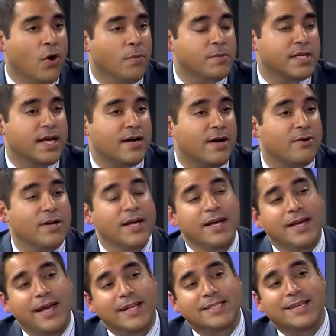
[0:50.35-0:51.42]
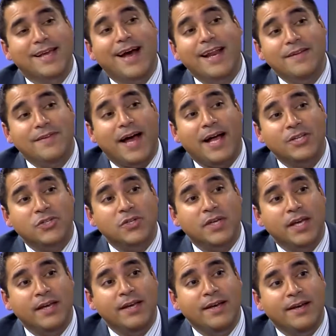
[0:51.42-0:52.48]
hope to get it out. It's kind of
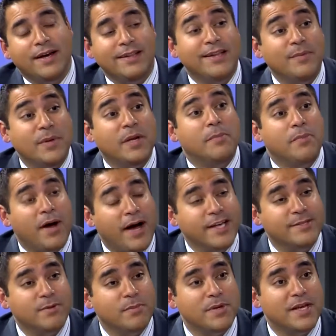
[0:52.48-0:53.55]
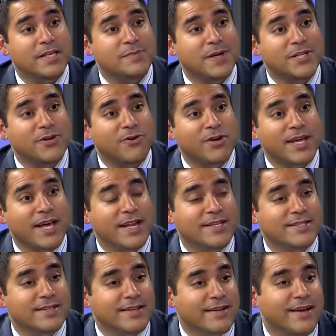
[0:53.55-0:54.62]
actually a little bit impossible because bacteria get
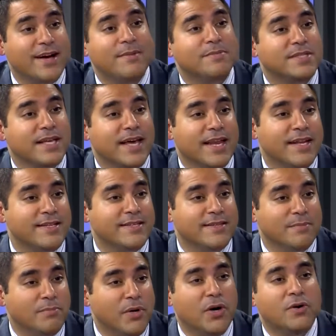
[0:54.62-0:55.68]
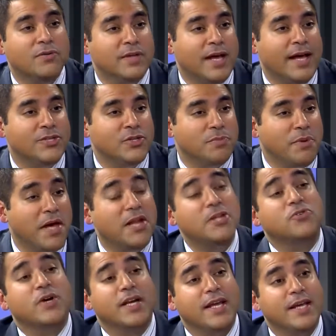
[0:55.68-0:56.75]
into the gums, they get into the bone, they actually
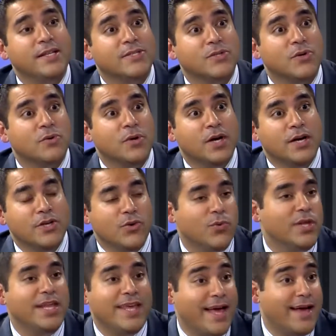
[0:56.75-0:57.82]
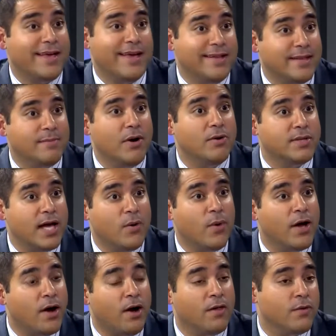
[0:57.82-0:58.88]
penetrate in, so you really can't get them out that
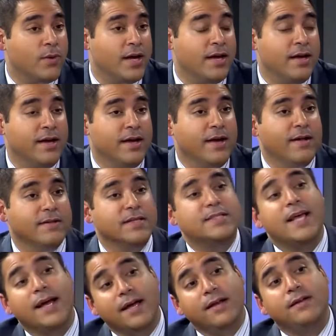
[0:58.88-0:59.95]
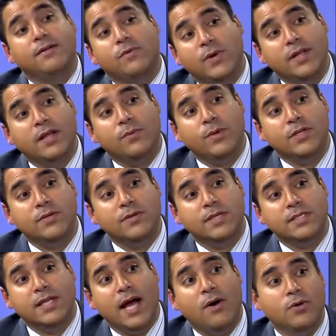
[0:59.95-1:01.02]
way all the way. The second way that we do
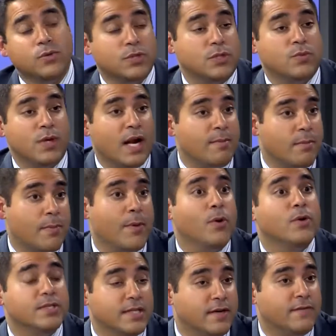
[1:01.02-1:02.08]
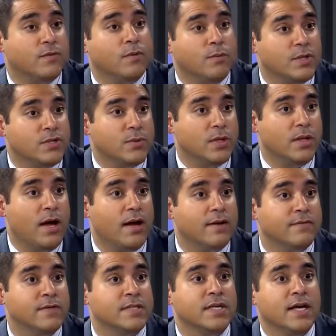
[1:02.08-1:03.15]
this now, which is what I'm a proponent of and what we do a lot
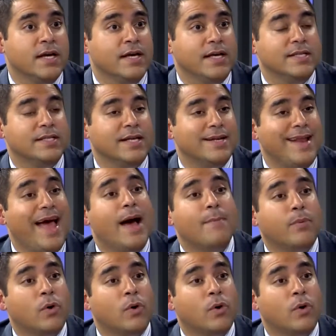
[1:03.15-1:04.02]
of, is LANAP,